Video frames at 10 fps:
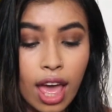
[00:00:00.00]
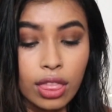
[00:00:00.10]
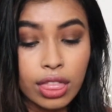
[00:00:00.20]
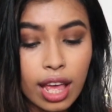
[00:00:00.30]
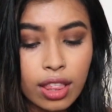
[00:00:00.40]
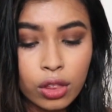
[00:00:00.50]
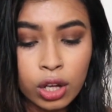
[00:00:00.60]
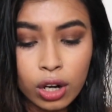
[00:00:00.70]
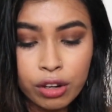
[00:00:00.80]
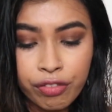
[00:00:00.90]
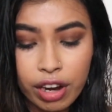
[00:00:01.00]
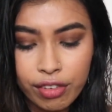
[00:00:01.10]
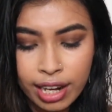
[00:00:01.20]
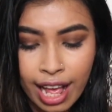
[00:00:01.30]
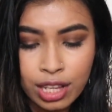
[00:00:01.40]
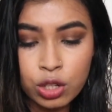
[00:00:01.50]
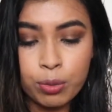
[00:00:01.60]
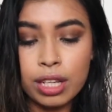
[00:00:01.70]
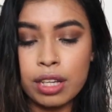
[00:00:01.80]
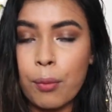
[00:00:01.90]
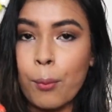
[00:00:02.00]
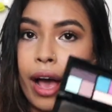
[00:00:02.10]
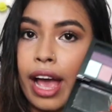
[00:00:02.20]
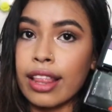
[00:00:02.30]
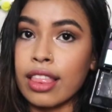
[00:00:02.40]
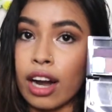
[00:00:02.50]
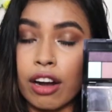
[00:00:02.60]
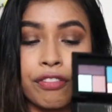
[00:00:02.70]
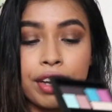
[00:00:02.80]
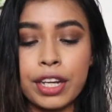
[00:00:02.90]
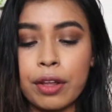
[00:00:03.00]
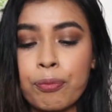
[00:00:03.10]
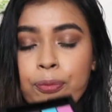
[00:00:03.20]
Then the third favorite has to be the graffiti